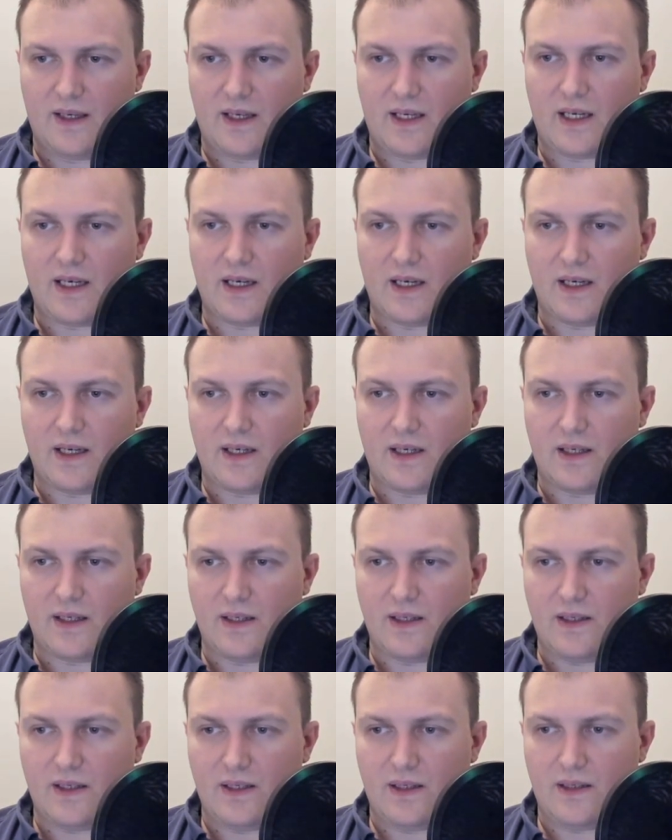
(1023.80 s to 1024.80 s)

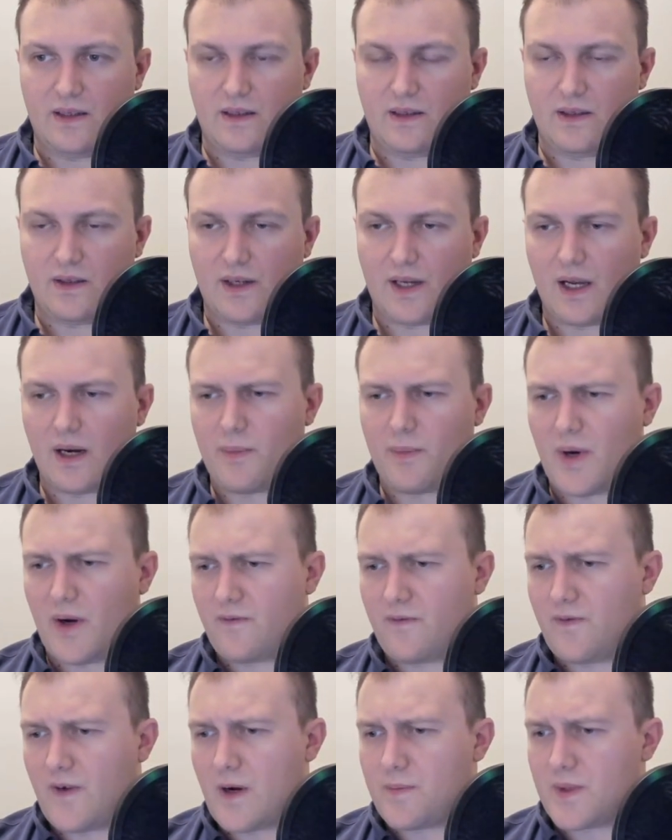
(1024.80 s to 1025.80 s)
you get
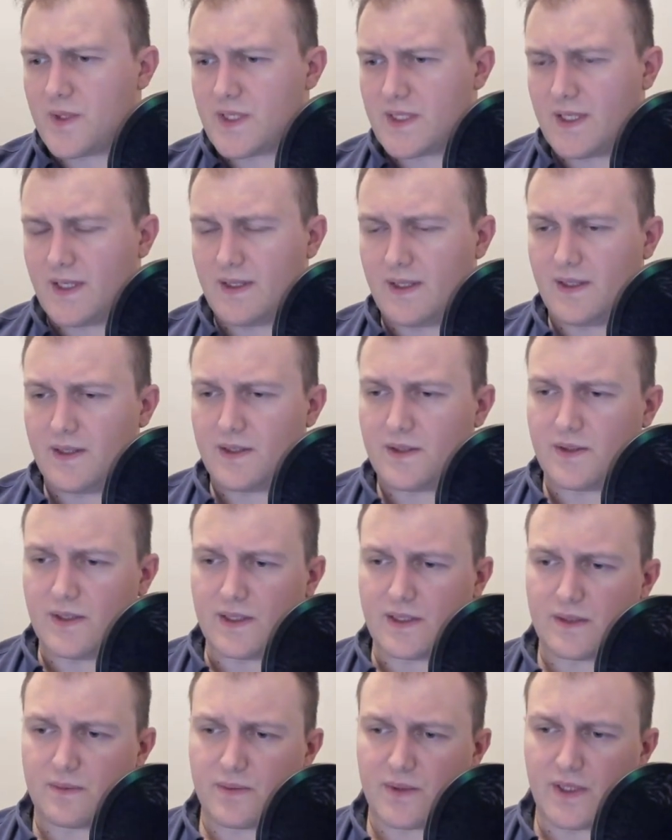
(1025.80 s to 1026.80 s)
about 5%
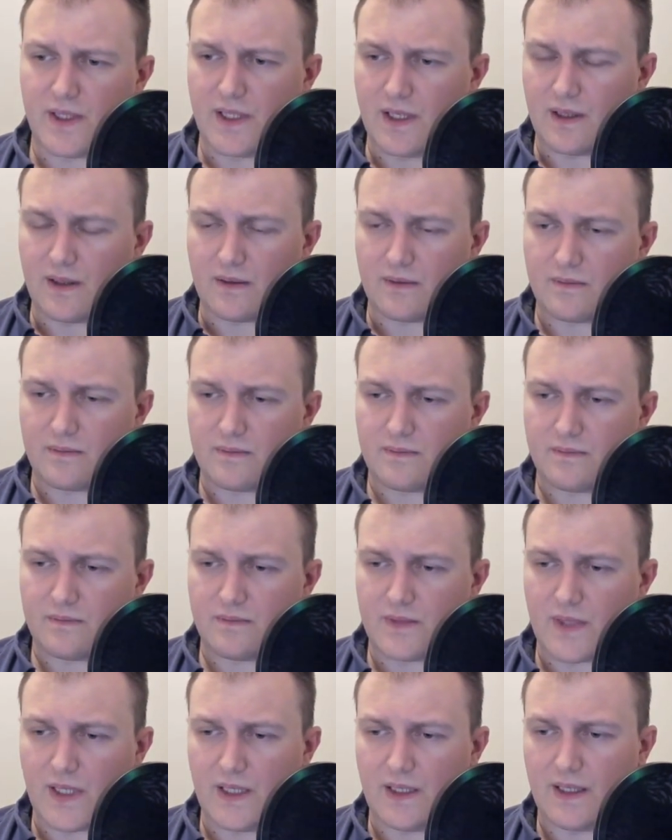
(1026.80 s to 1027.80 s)
interest per year,
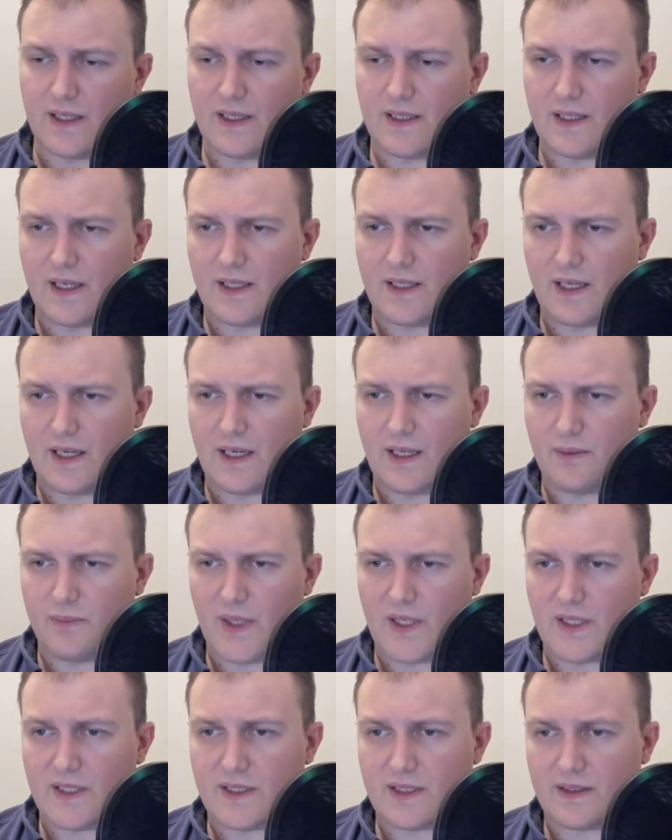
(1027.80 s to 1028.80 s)
right? And
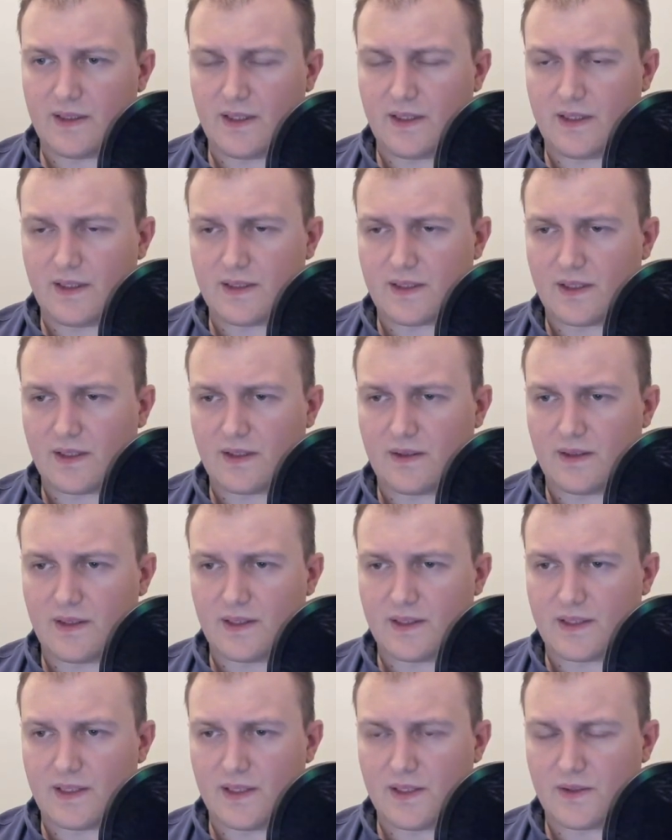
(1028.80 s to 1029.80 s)
basically
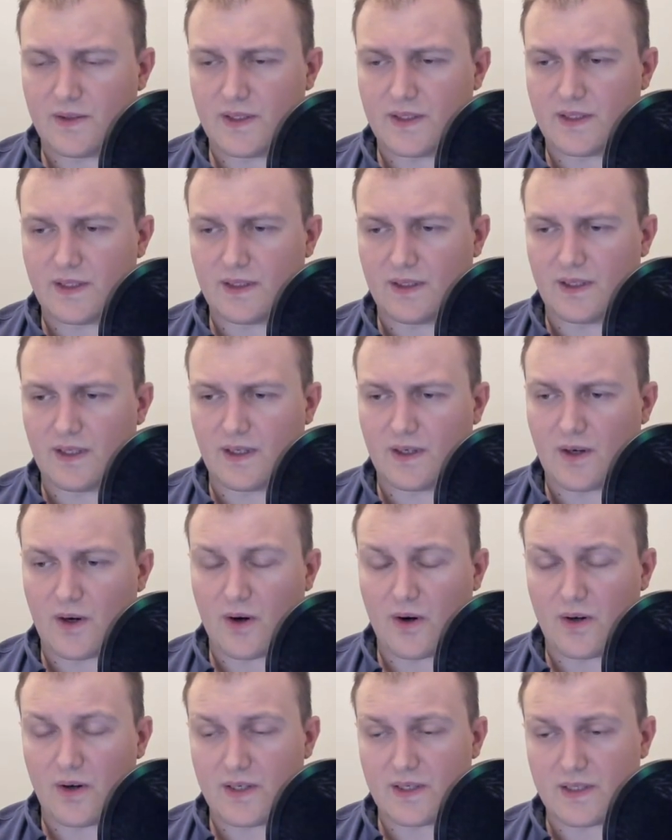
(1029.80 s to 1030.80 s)
this interest
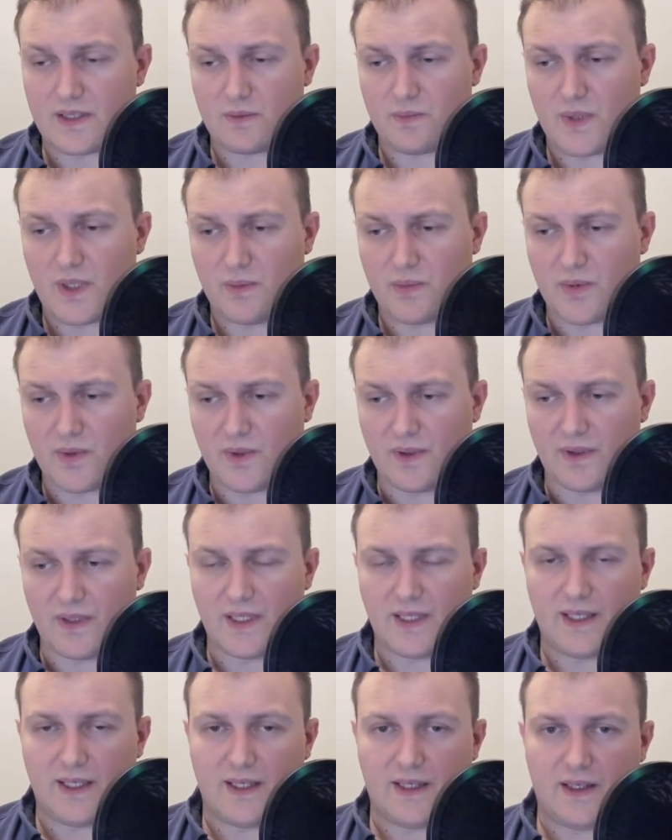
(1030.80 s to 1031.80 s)
encourages
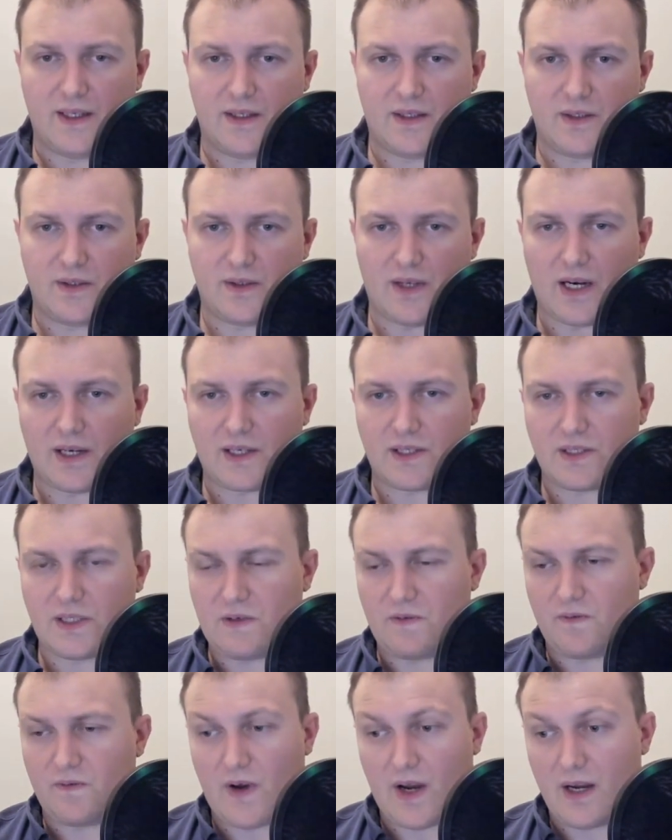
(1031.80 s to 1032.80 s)
people to
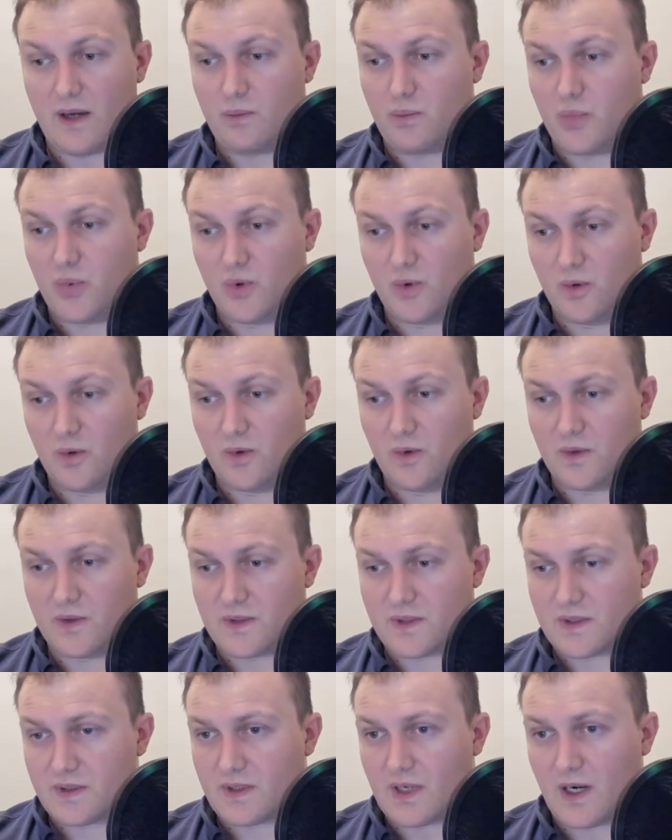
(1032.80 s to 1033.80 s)
actually find
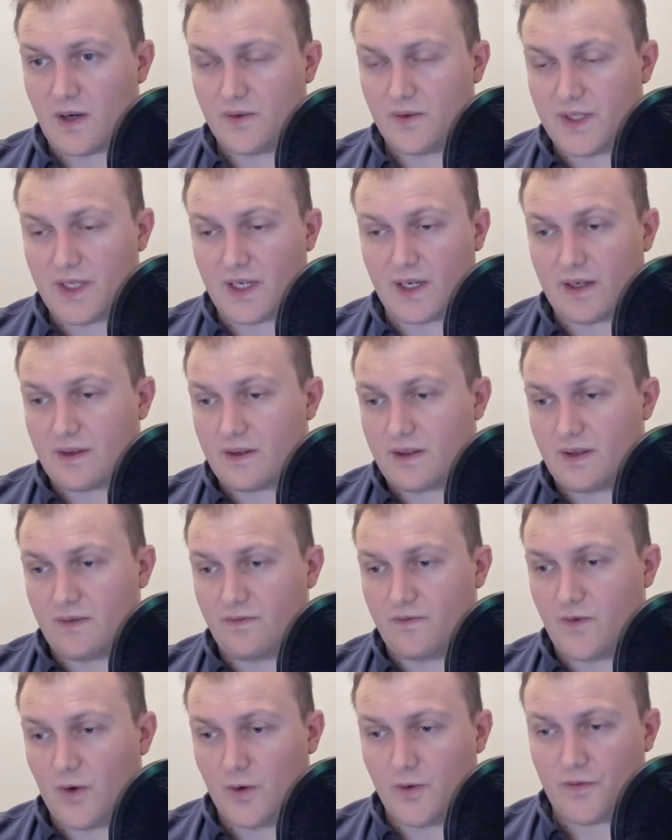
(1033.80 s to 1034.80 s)
pools out there
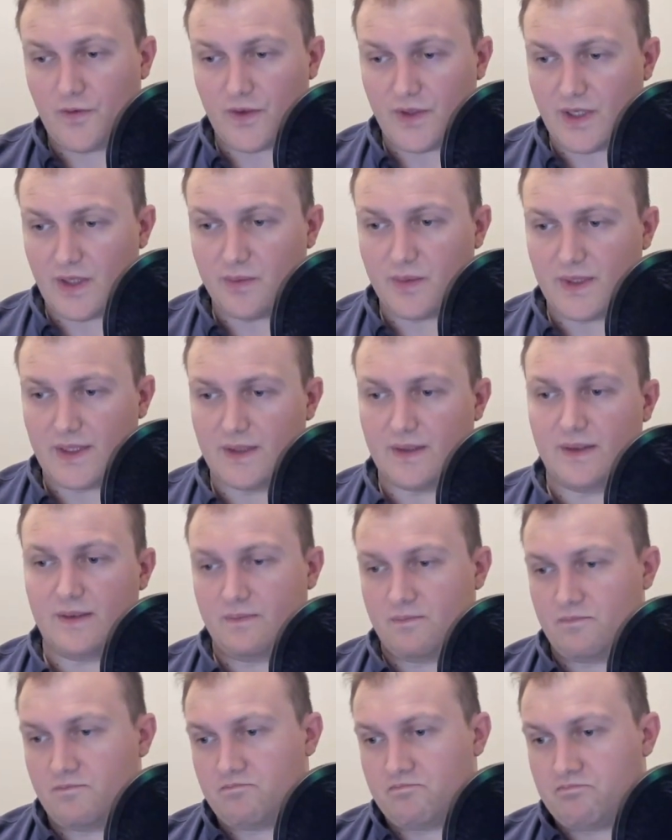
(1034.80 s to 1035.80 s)
and vote for them, and
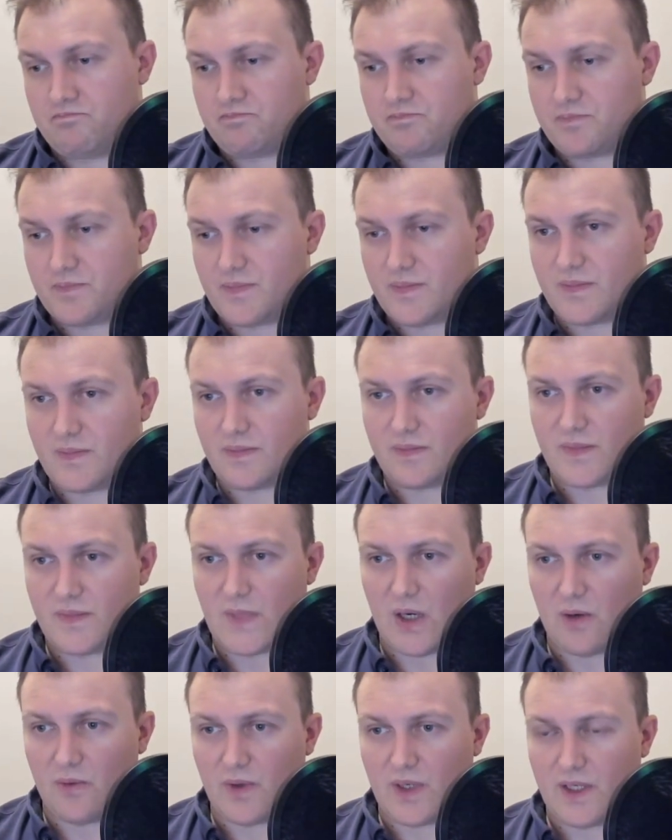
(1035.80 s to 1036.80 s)

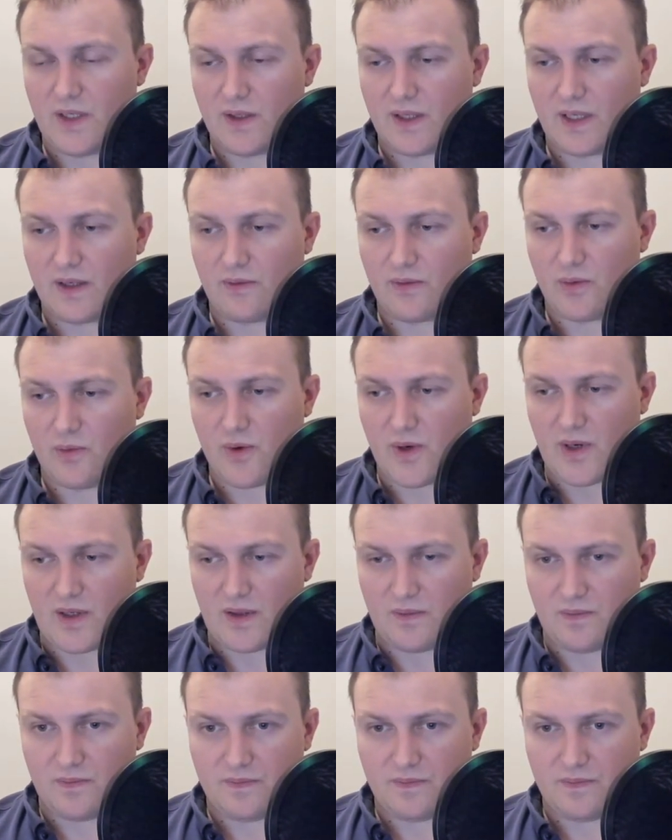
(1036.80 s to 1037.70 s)
that way you get a reward.